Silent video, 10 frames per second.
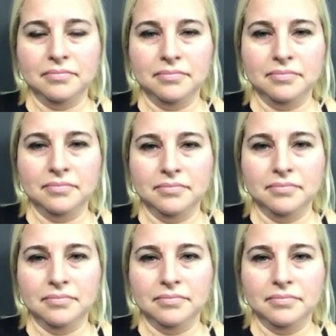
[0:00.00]

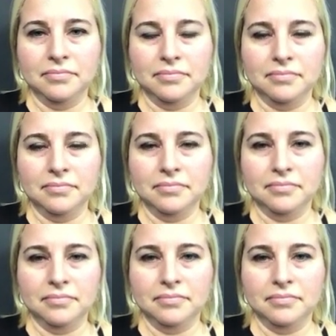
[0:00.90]

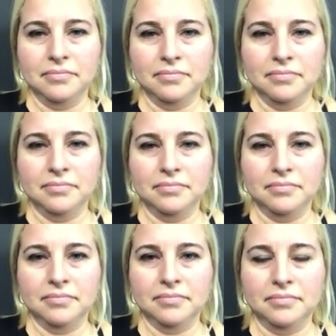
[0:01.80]

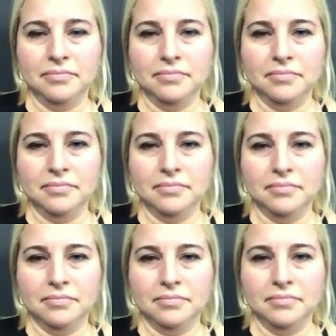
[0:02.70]

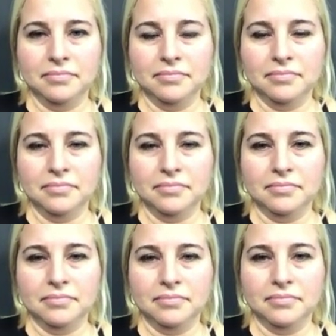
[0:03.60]

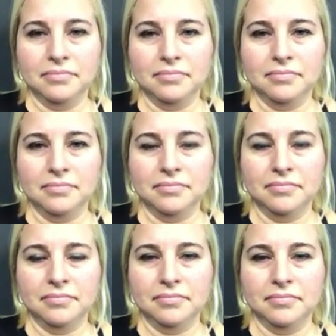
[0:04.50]

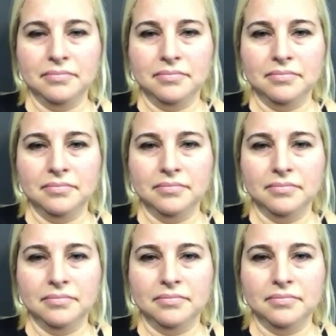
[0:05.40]

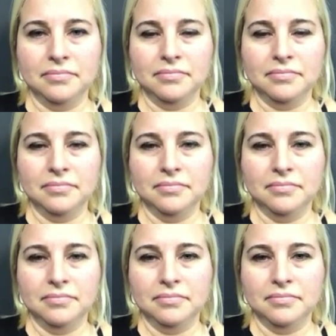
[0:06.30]

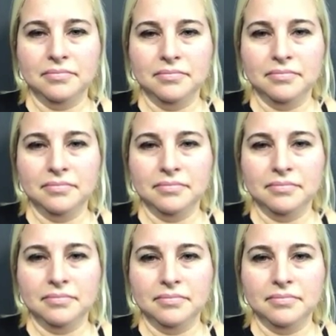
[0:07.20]
(silent)